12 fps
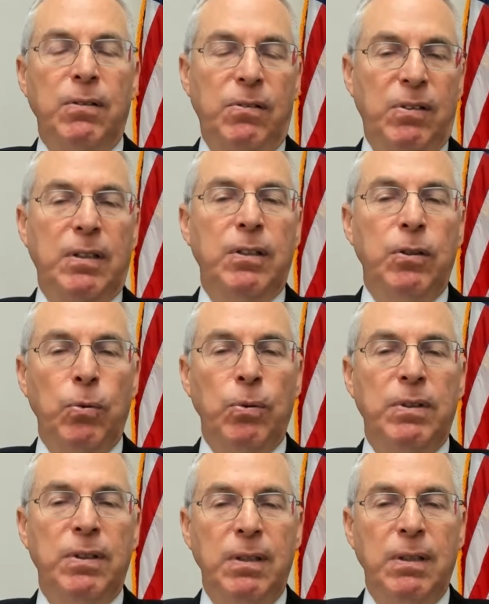
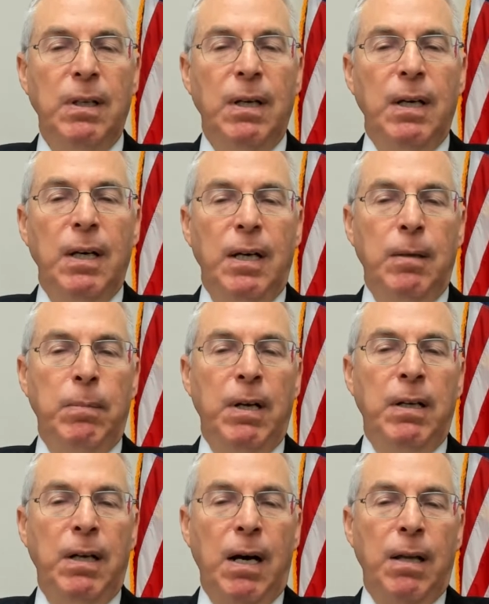security, and
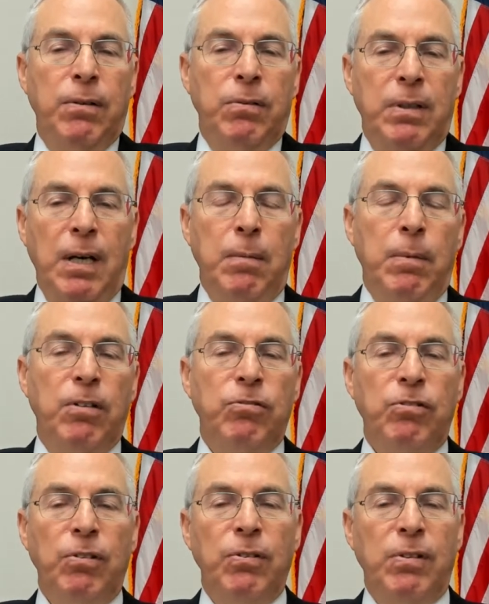many other
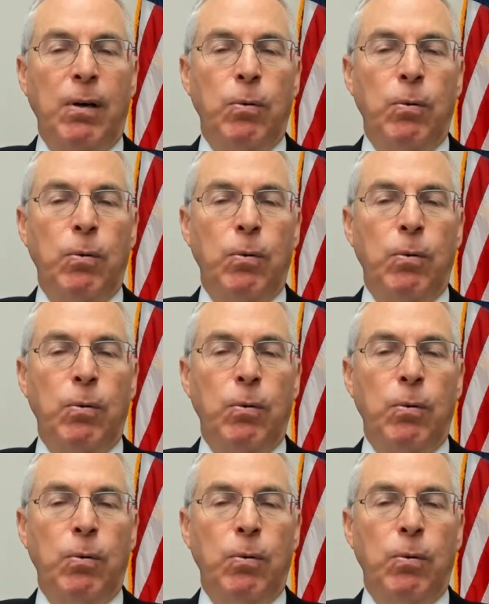dimensions.